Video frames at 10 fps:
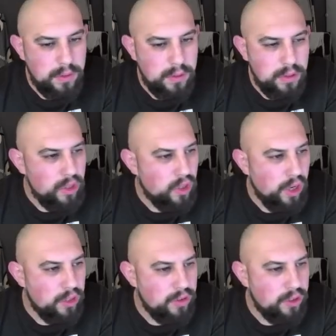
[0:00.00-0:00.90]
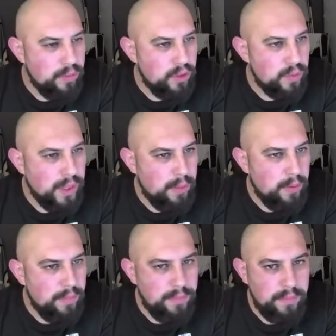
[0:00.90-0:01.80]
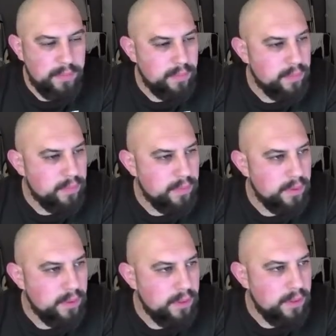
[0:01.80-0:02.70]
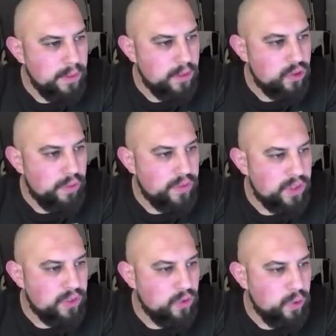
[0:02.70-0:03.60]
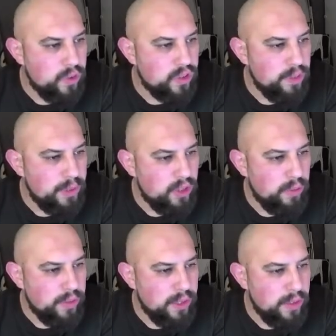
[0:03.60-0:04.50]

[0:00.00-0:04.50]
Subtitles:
you can't do much with that one. So obviously Scizor is going to be Jolteon.